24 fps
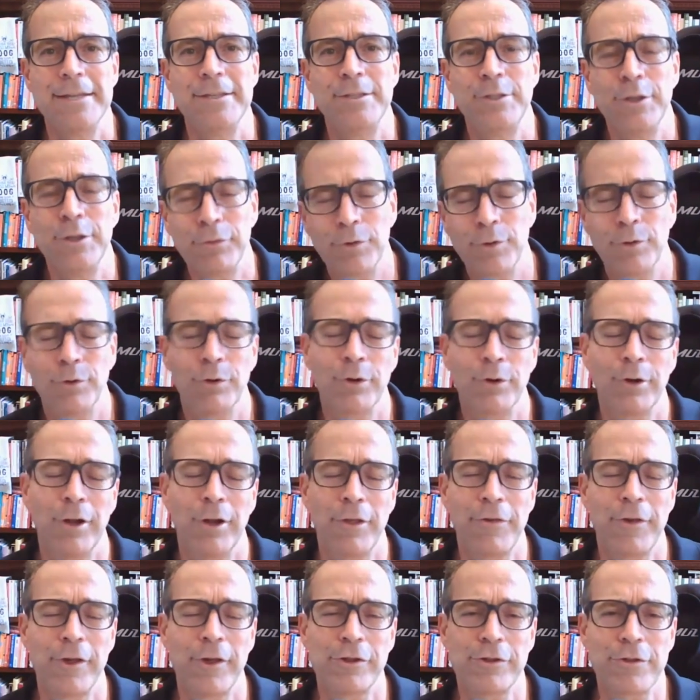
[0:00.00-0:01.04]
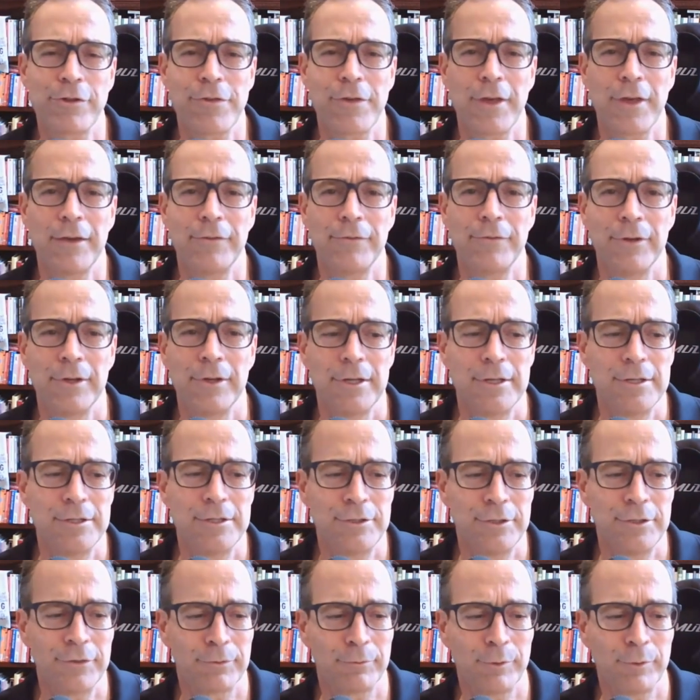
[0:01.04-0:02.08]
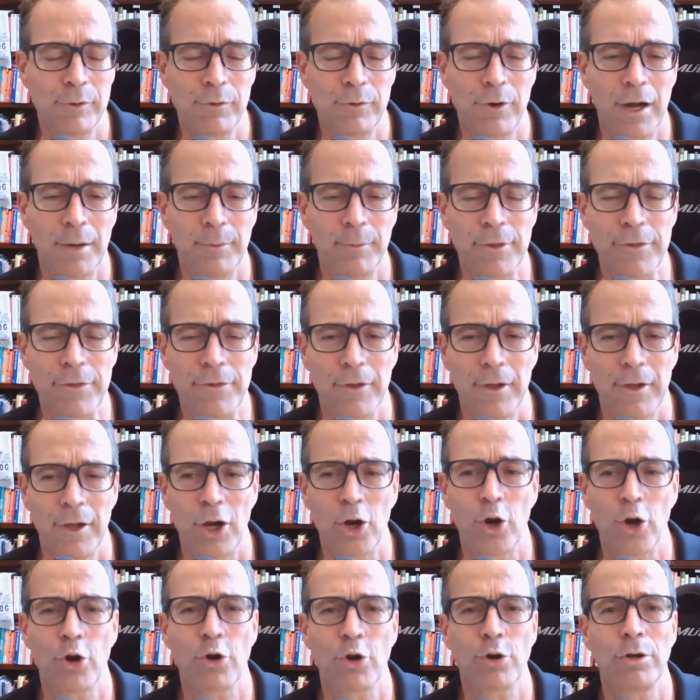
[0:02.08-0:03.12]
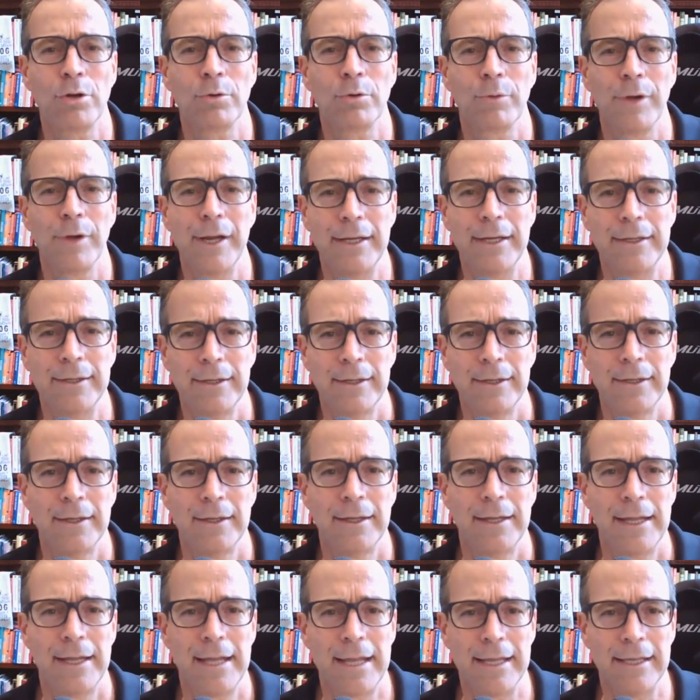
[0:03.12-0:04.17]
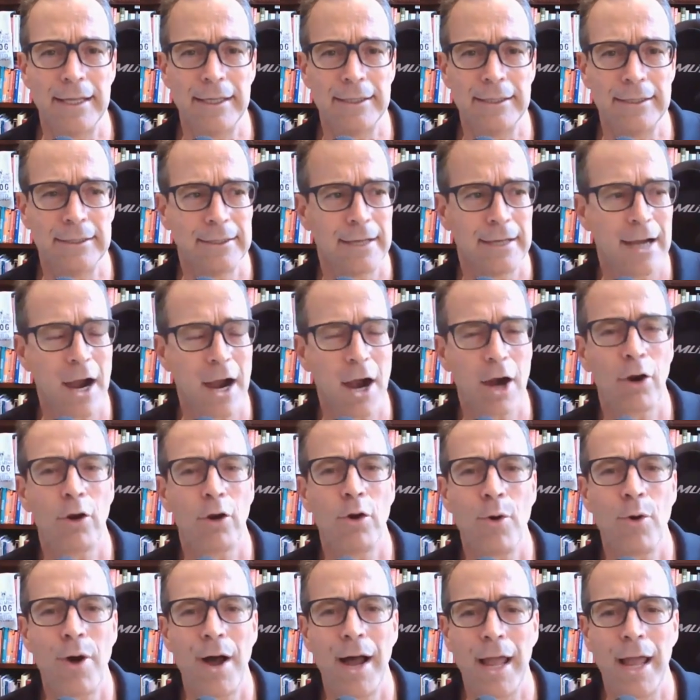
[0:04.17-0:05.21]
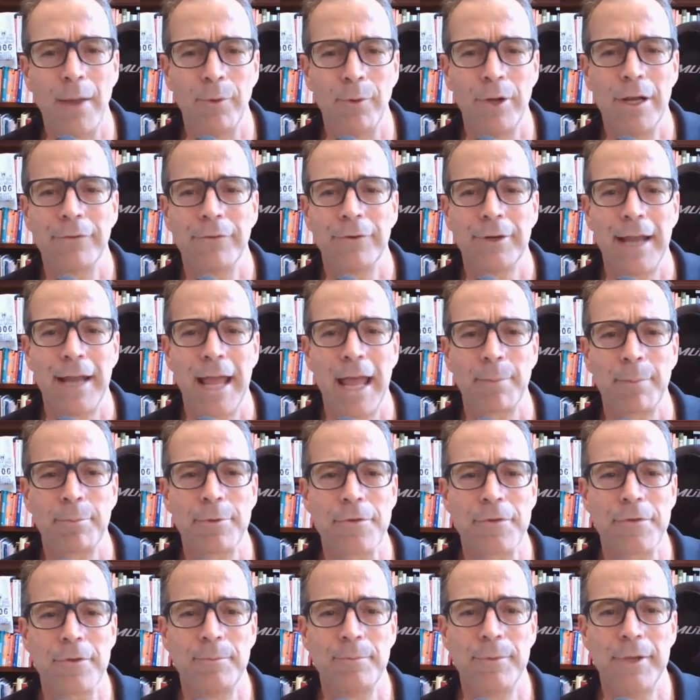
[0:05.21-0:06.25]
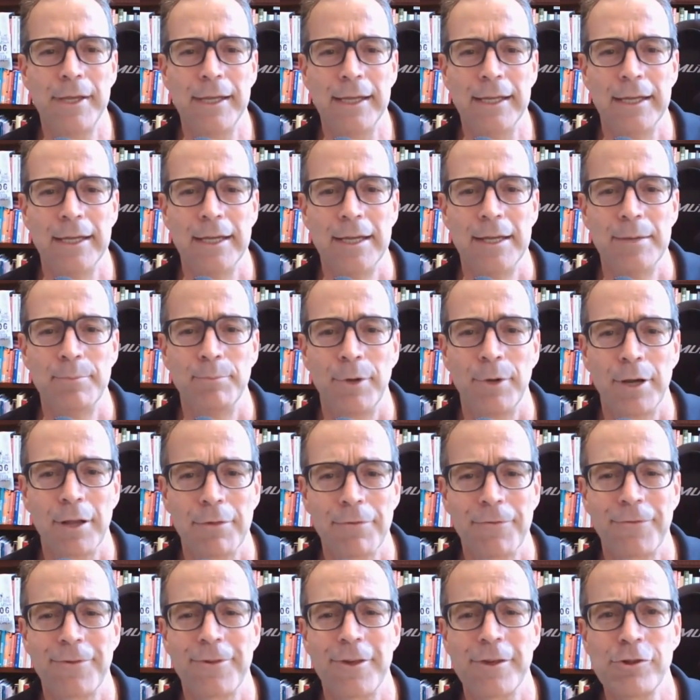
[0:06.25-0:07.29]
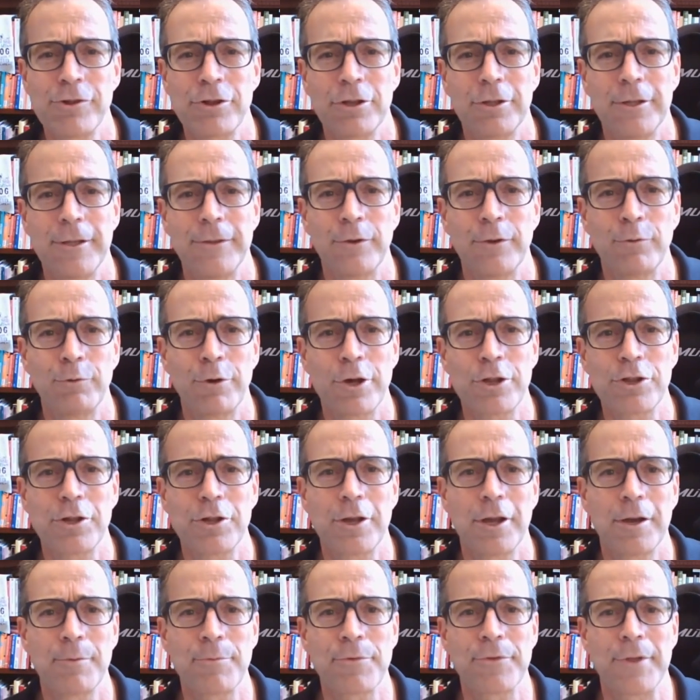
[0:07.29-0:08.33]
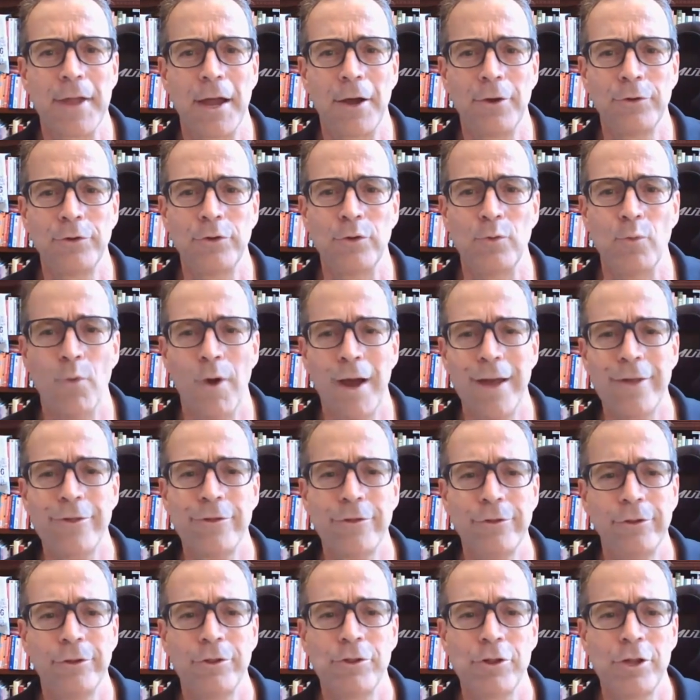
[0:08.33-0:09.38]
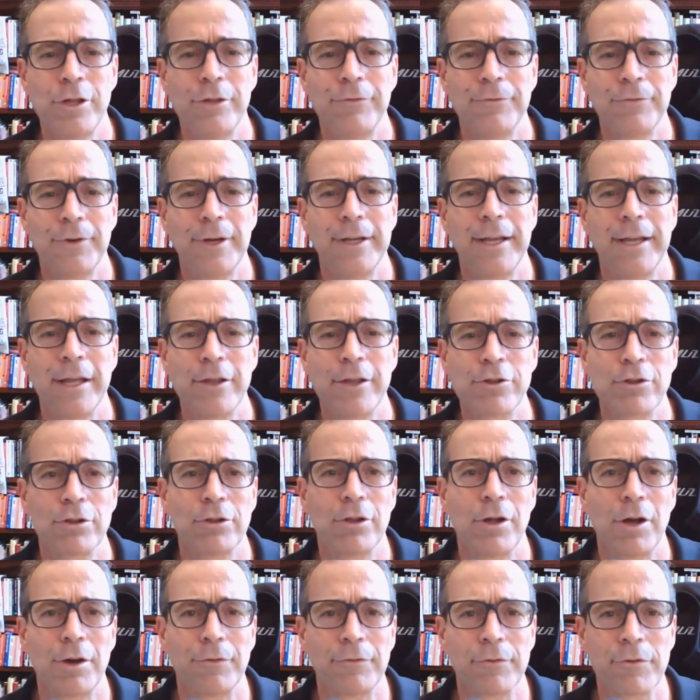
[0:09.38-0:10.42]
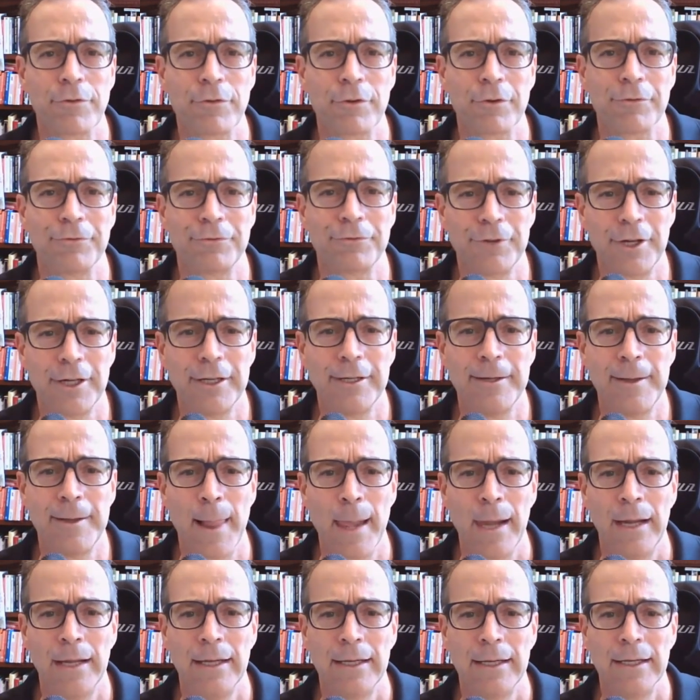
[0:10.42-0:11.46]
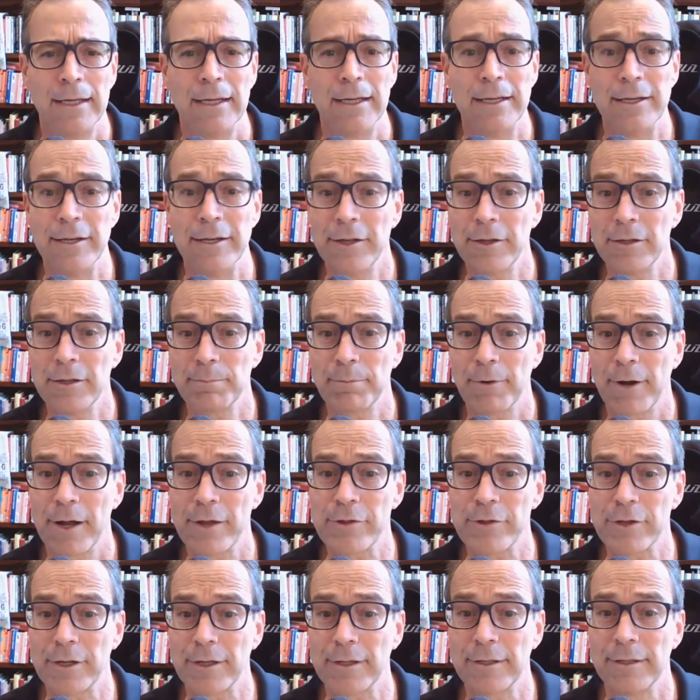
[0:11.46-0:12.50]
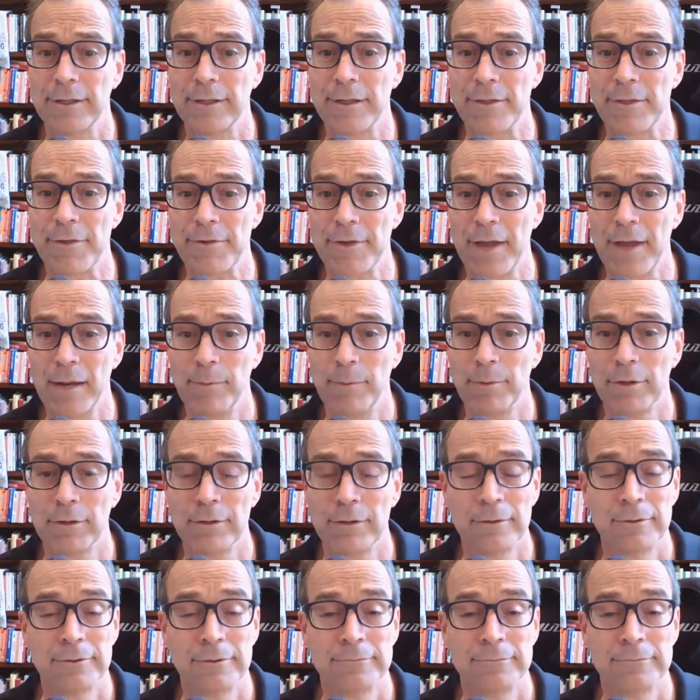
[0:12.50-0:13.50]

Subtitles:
Different organizations have different requirements, a hurdle rate, a ROI, whatever it happens to be. But essentially, the question comes down to, why should the chief financial officer fund another project in cyber